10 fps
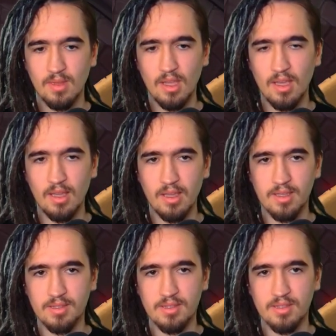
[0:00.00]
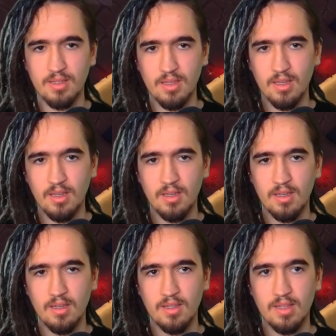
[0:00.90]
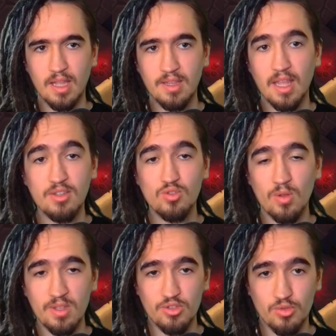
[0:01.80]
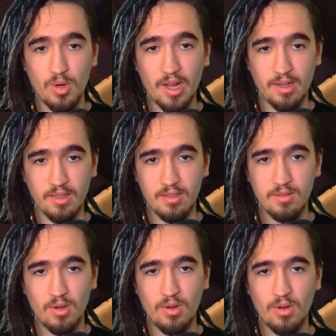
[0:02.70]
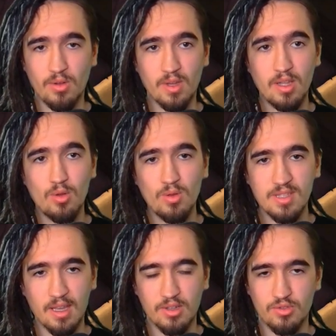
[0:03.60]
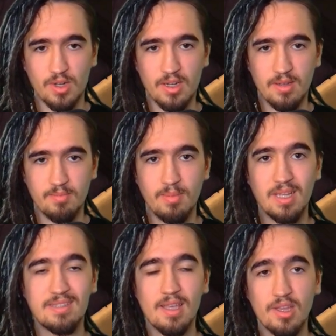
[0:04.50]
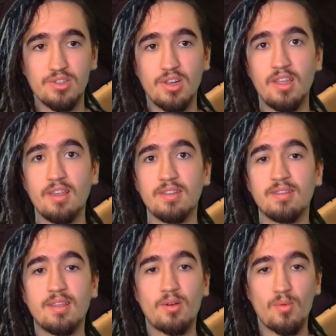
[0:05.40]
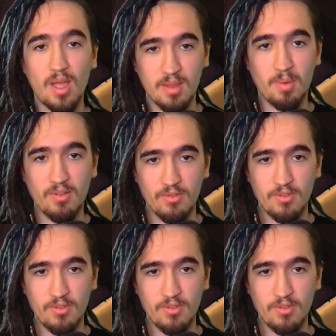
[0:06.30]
Yes! That is not a shrine. No. It looks like a shrine, but it's actually the red buff.